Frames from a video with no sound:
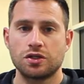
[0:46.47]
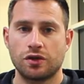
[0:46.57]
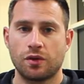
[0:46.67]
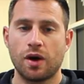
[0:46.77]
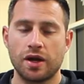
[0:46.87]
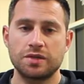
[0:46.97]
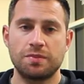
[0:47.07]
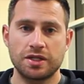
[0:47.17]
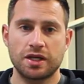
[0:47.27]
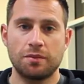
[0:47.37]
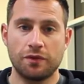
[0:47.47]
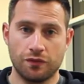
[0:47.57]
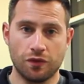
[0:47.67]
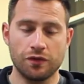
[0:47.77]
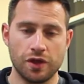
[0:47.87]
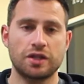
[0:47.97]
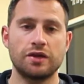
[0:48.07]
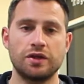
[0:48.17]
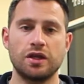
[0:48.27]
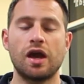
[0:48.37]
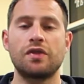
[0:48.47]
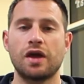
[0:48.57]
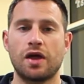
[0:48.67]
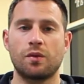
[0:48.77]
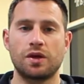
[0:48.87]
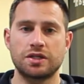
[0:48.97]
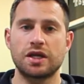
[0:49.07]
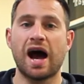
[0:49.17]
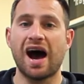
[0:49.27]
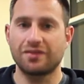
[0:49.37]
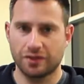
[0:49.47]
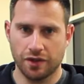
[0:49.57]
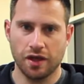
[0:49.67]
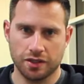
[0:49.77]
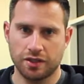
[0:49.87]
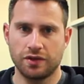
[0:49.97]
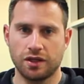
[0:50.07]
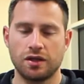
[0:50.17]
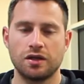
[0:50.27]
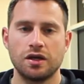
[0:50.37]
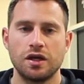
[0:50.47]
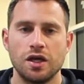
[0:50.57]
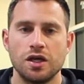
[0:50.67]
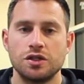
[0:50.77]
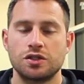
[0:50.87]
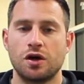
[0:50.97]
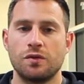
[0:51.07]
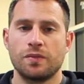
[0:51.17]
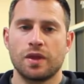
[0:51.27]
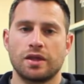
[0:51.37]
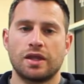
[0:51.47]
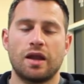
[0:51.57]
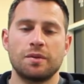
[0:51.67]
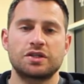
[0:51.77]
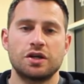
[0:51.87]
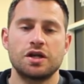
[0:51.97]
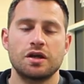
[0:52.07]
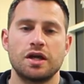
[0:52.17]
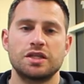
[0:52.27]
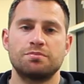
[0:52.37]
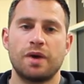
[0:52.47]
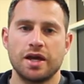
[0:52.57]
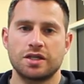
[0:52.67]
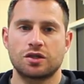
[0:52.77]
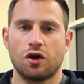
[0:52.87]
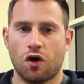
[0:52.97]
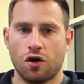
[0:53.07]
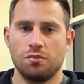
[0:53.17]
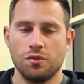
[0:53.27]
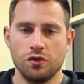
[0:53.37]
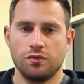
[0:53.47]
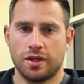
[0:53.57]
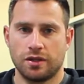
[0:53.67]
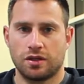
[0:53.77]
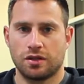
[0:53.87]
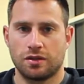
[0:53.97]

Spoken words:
So the one is basically before the activity and the other one is after the activity. So dynamic stretching is based on movement.